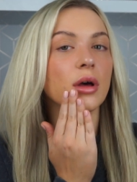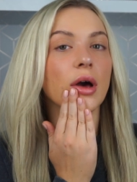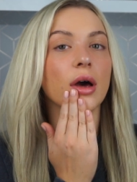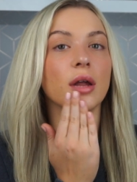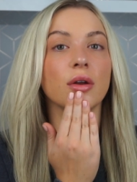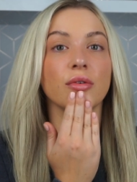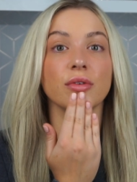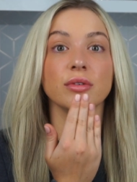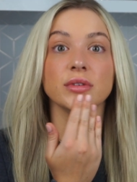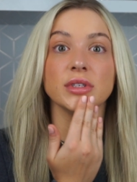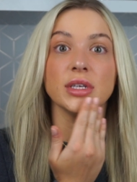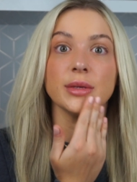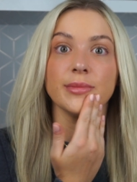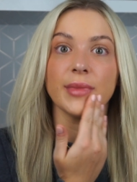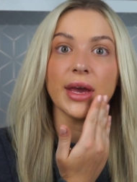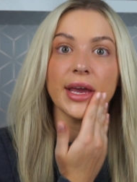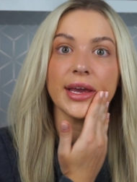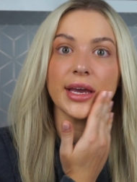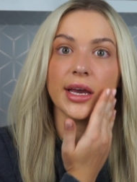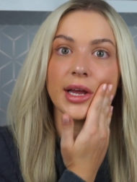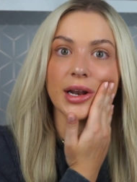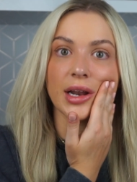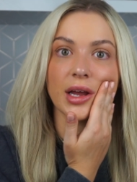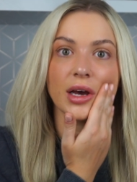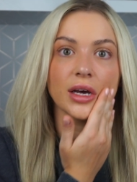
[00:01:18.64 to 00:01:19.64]
and obviously
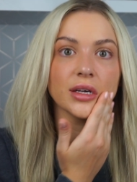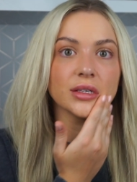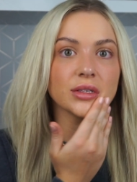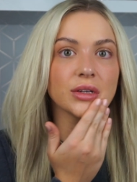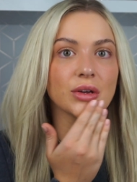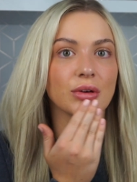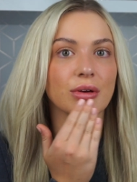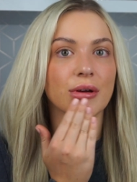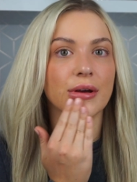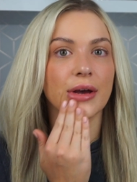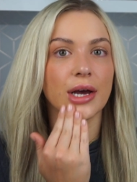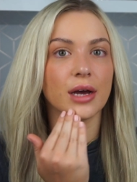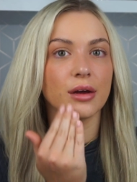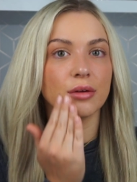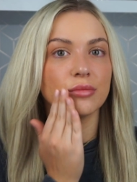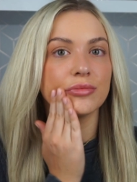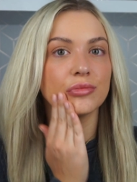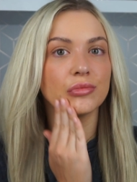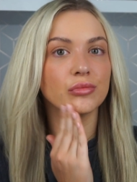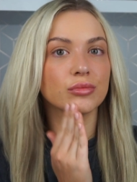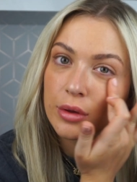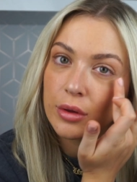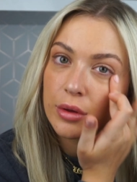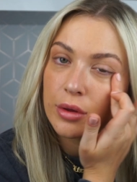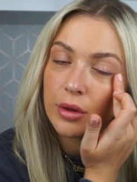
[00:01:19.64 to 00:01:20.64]
make it last longer.
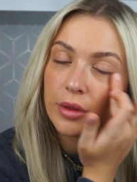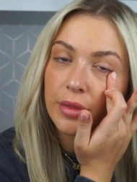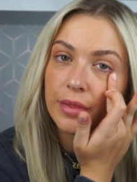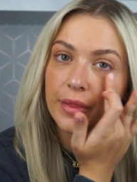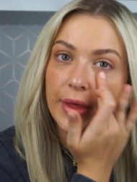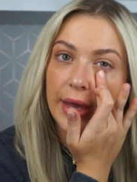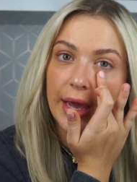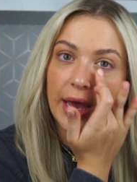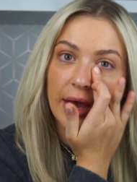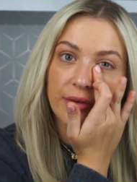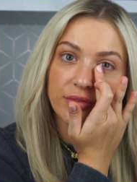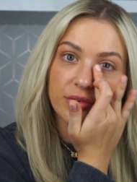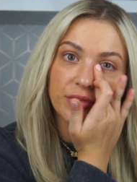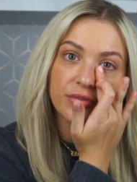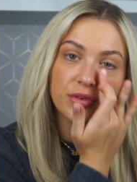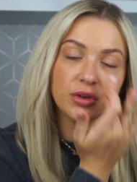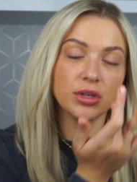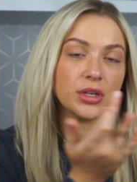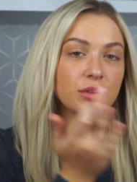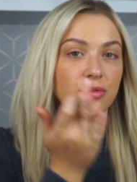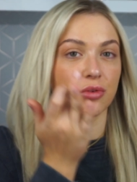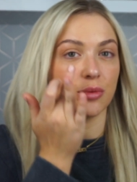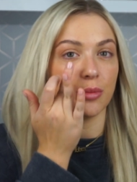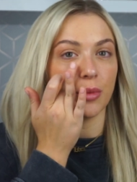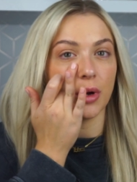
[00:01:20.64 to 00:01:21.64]
They have a few
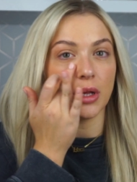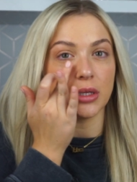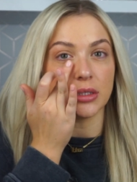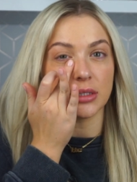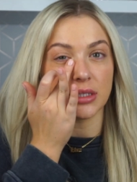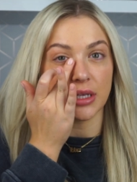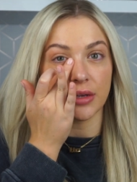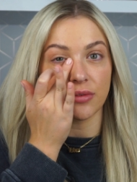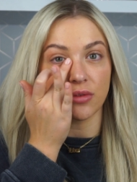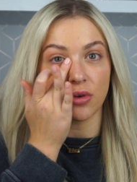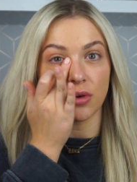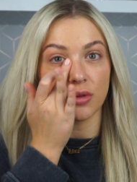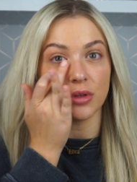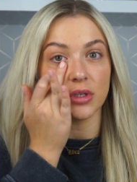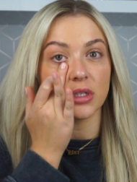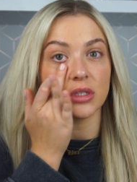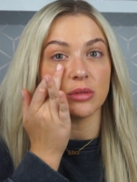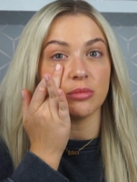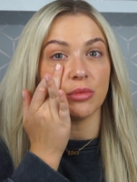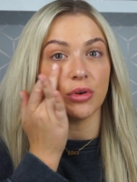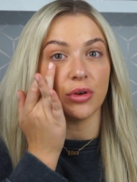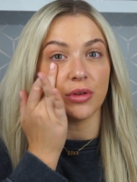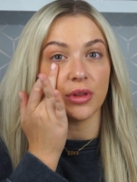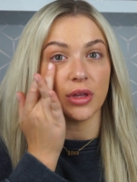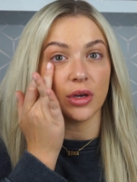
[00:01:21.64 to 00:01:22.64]
different ones. They've got the
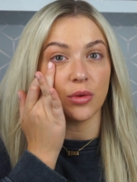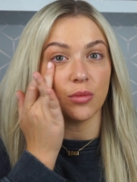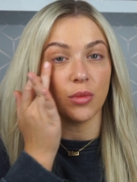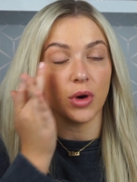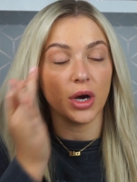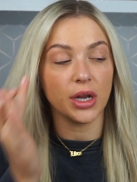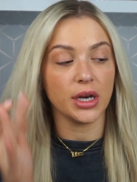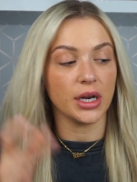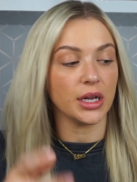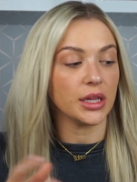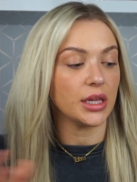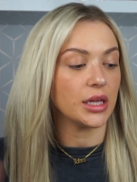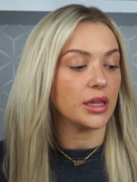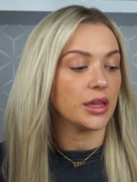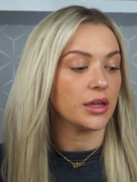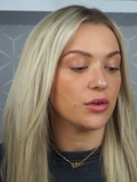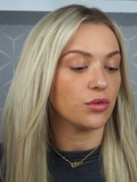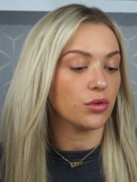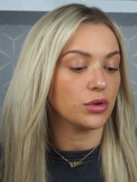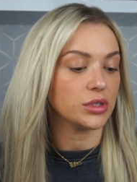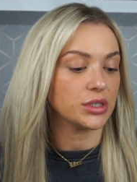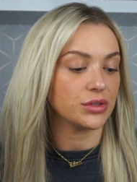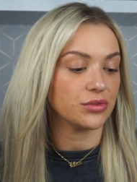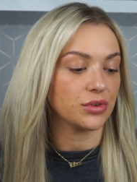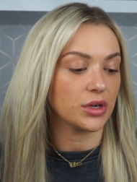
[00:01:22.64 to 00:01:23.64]
smoothing one. I think they've
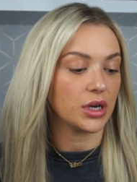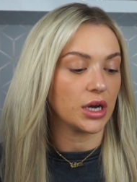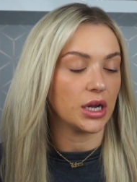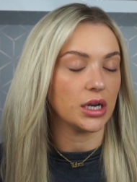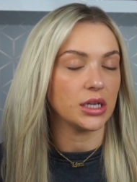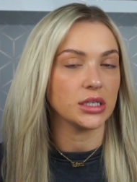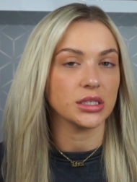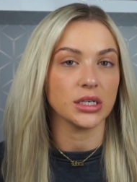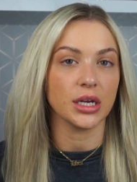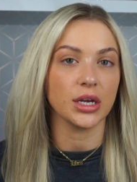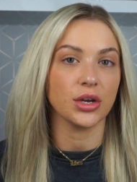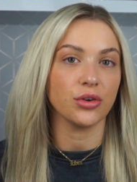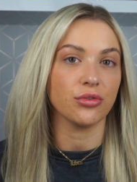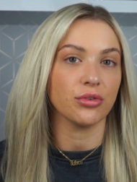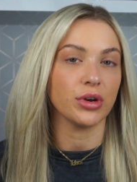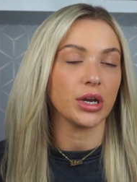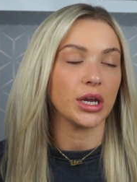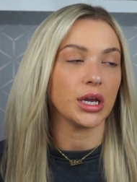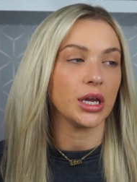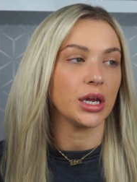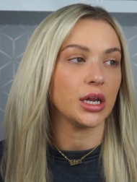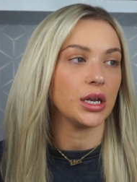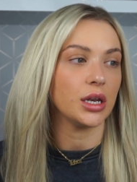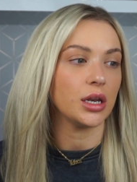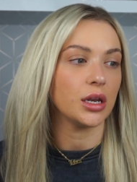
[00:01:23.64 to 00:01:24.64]
got different colours like
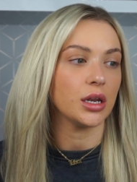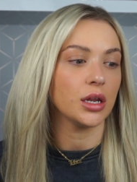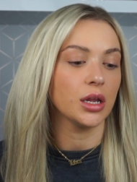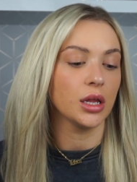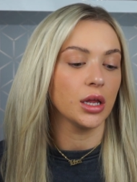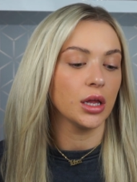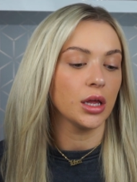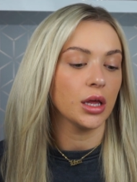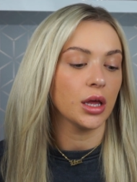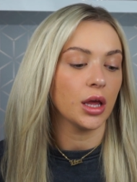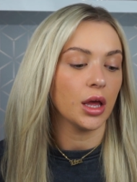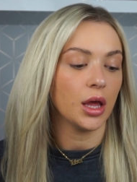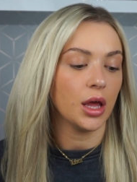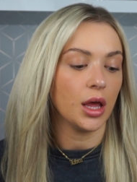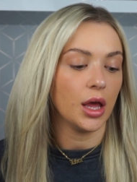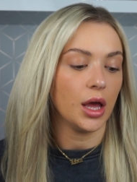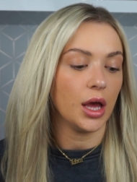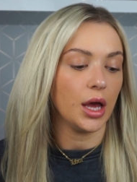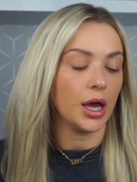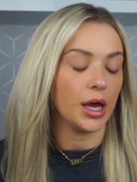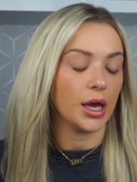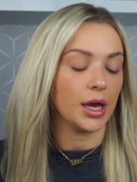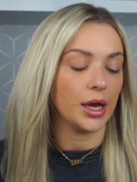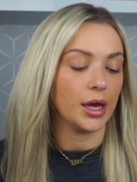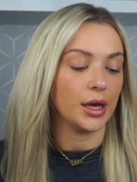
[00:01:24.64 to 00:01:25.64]
green,
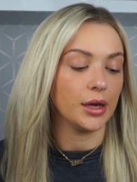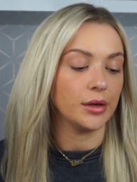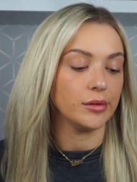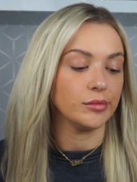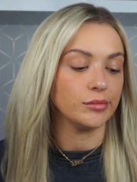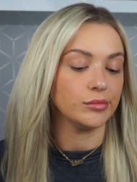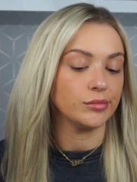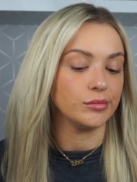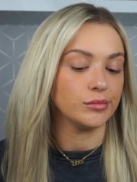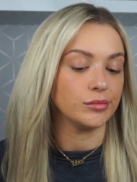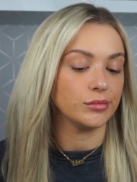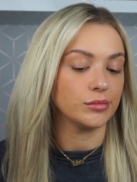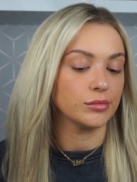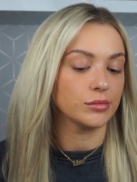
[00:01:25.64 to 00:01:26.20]
um,